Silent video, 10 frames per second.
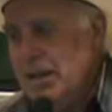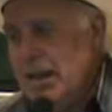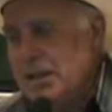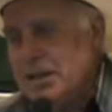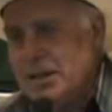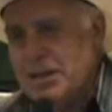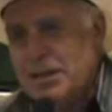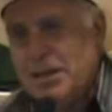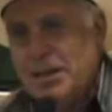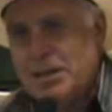and
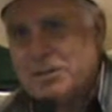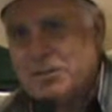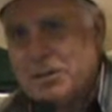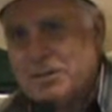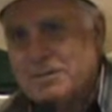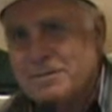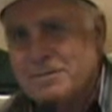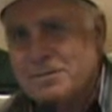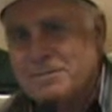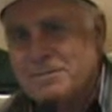he has
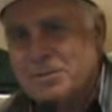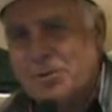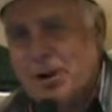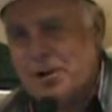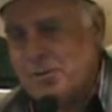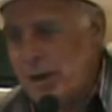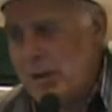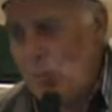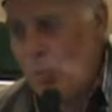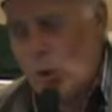written some
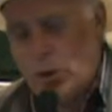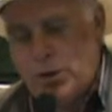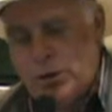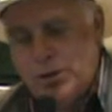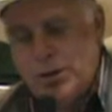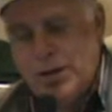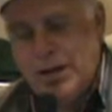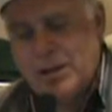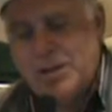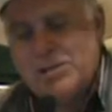great work.
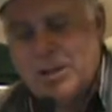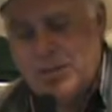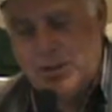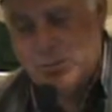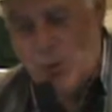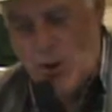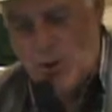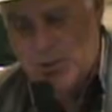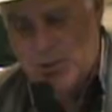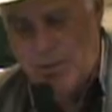And he said these
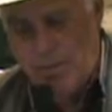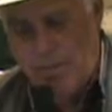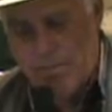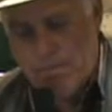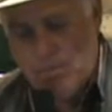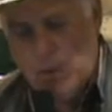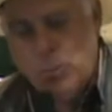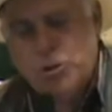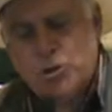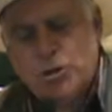words:
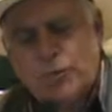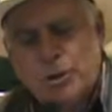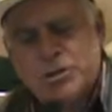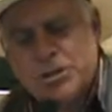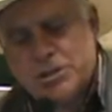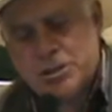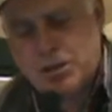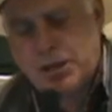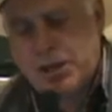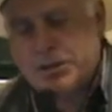"We should have resisted
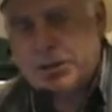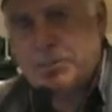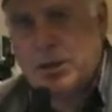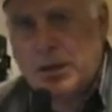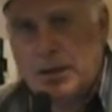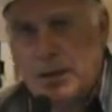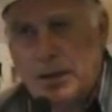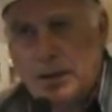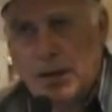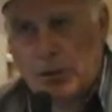the KGB
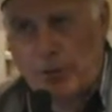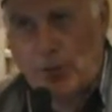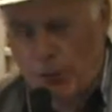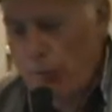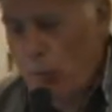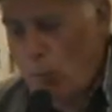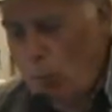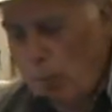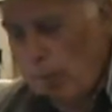at the front door.